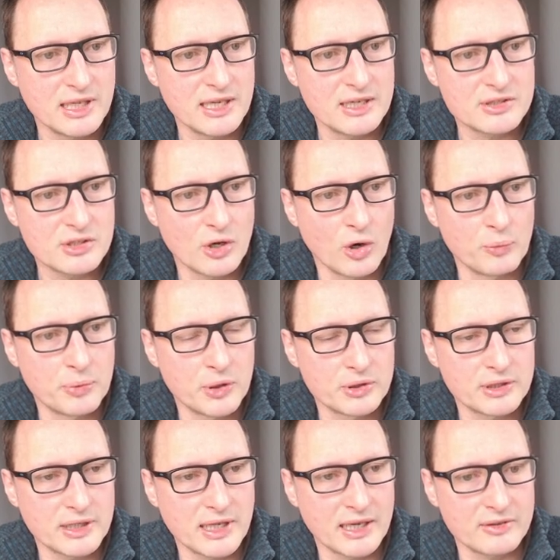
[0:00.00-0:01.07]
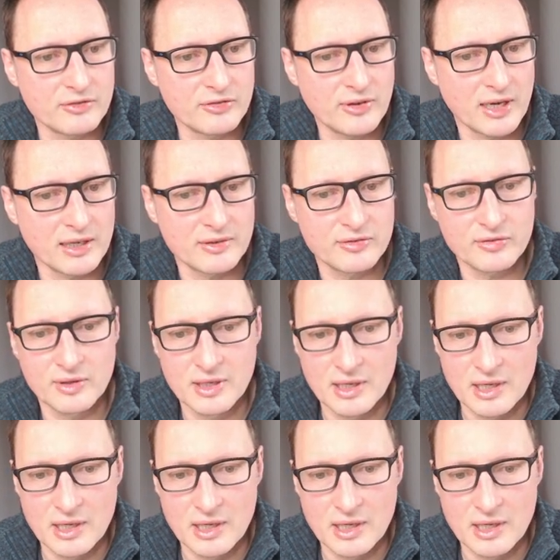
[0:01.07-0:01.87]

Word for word: is 0.95.